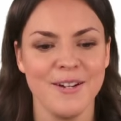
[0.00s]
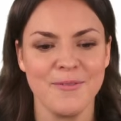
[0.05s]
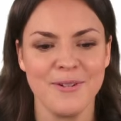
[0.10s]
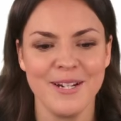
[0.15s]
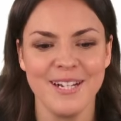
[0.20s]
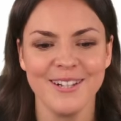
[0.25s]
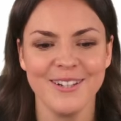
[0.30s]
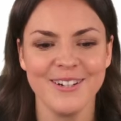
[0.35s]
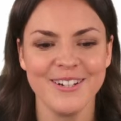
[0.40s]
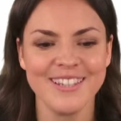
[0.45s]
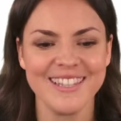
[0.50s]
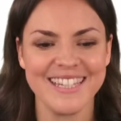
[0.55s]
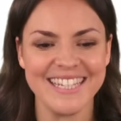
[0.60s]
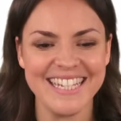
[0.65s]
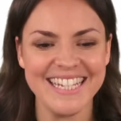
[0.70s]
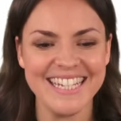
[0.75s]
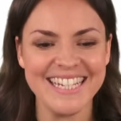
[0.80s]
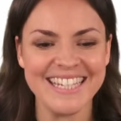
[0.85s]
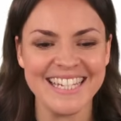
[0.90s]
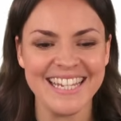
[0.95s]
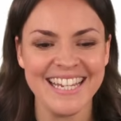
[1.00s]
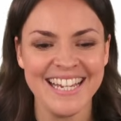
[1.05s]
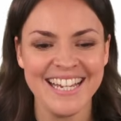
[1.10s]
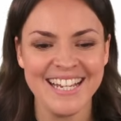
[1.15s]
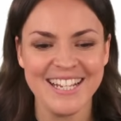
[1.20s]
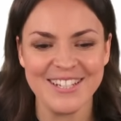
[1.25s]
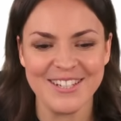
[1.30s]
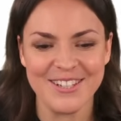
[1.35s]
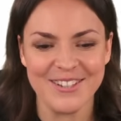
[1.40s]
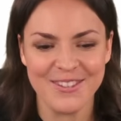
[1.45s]
We learned this.
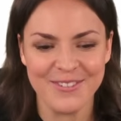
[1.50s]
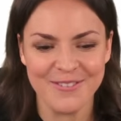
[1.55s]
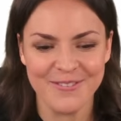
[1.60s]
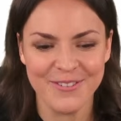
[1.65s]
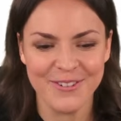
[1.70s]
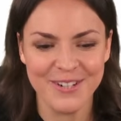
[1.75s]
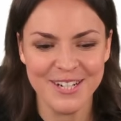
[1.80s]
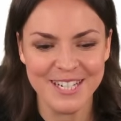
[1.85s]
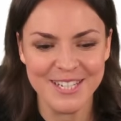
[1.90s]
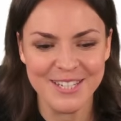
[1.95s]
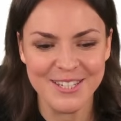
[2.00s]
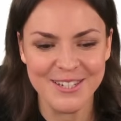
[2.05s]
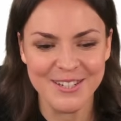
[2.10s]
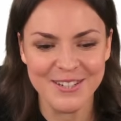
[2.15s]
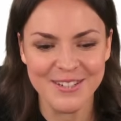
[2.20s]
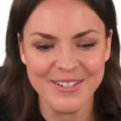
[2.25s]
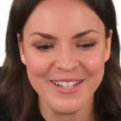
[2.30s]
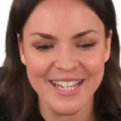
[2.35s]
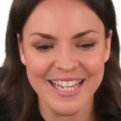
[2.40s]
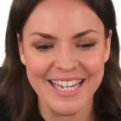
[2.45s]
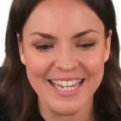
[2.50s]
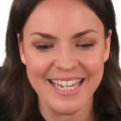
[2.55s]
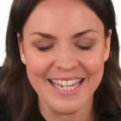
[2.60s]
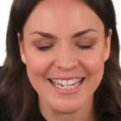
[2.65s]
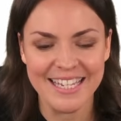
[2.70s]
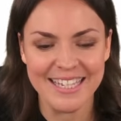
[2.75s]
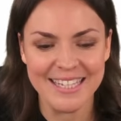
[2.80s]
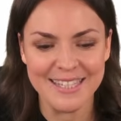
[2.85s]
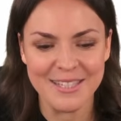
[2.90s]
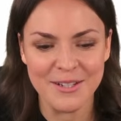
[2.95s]
So the 42
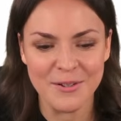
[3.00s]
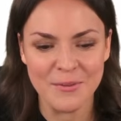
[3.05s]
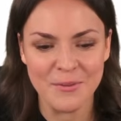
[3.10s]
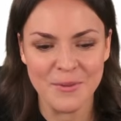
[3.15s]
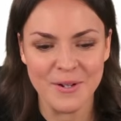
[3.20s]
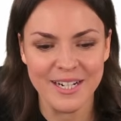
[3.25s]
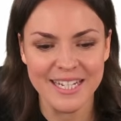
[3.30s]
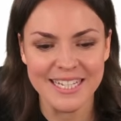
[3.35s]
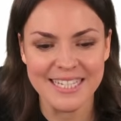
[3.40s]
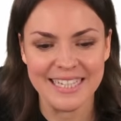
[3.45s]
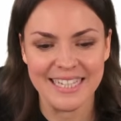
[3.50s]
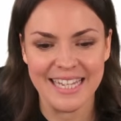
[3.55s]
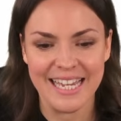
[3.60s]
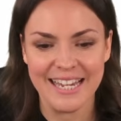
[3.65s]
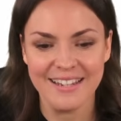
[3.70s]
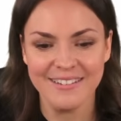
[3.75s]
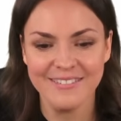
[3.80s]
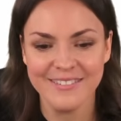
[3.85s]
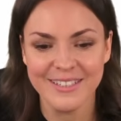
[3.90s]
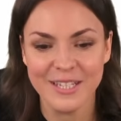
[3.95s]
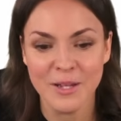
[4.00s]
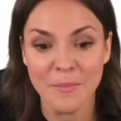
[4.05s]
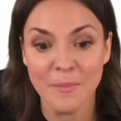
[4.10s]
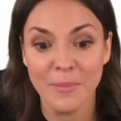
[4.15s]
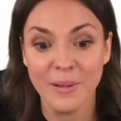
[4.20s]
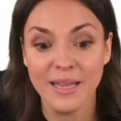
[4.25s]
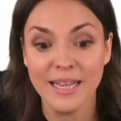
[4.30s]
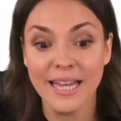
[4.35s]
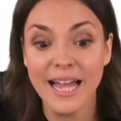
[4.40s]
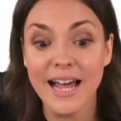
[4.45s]
is what is left,
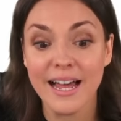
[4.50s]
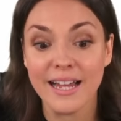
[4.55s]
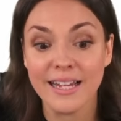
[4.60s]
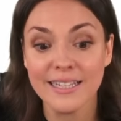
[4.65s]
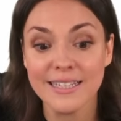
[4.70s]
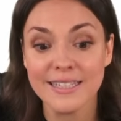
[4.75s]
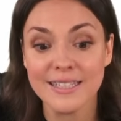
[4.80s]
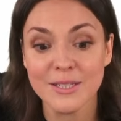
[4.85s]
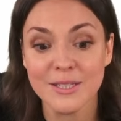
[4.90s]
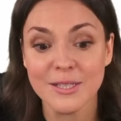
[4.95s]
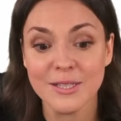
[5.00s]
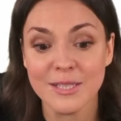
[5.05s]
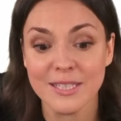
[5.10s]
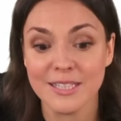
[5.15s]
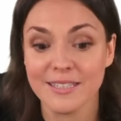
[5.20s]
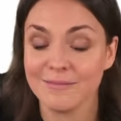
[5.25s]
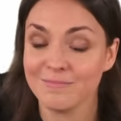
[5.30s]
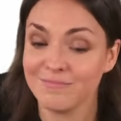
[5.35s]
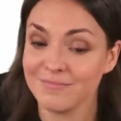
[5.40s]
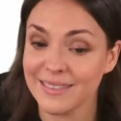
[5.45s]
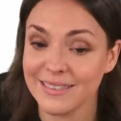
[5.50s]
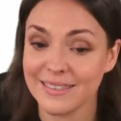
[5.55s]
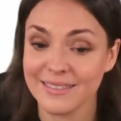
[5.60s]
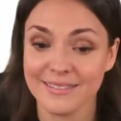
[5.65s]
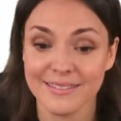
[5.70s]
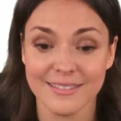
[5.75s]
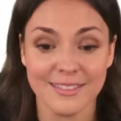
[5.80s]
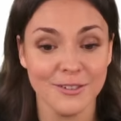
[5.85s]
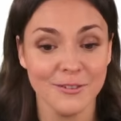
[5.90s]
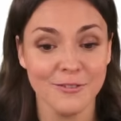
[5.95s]
plus,
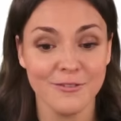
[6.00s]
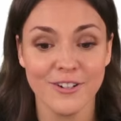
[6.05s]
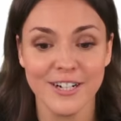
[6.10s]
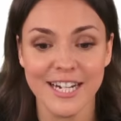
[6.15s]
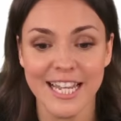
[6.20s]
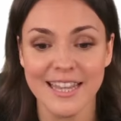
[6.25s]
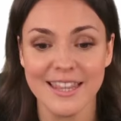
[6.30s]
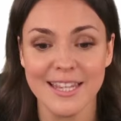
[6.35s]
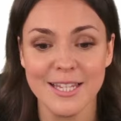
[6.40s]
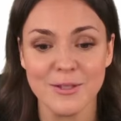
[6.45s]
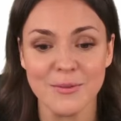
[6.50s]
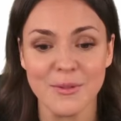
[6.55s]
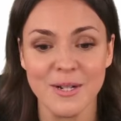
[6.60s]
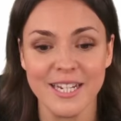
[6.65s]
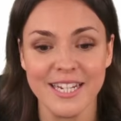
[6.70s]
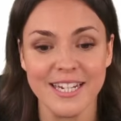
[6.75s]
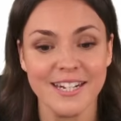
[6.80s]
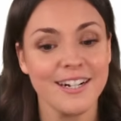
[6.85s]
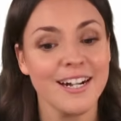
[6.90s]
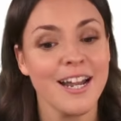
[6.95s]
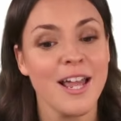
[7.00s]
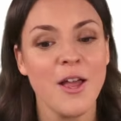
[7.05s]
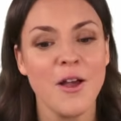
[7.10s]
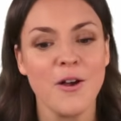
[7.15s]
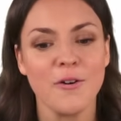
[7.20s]
don't forget this one here,